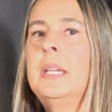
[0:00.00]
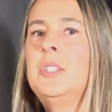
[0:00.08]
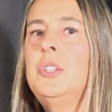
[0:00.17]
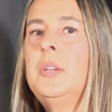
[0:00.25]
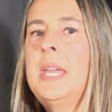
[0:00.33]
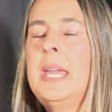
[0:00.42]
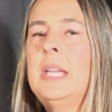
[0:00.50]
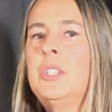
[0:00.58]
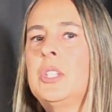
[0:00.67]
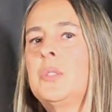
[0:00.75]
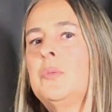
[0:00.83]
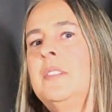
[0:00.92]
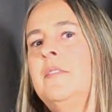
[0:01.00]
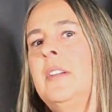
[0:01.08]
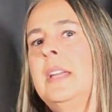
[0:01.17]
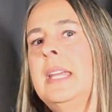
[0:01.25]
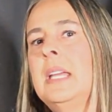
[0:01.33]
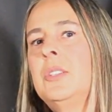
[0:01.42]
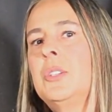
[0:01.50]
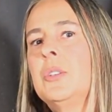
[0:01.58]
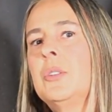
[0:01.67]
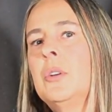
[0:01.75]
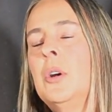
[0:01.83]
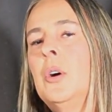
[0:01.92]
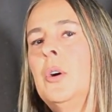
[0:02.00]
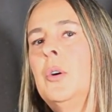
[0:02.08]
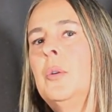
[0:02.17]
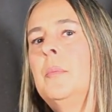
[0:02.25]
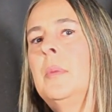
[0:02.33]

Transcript: you can't just refinance your home,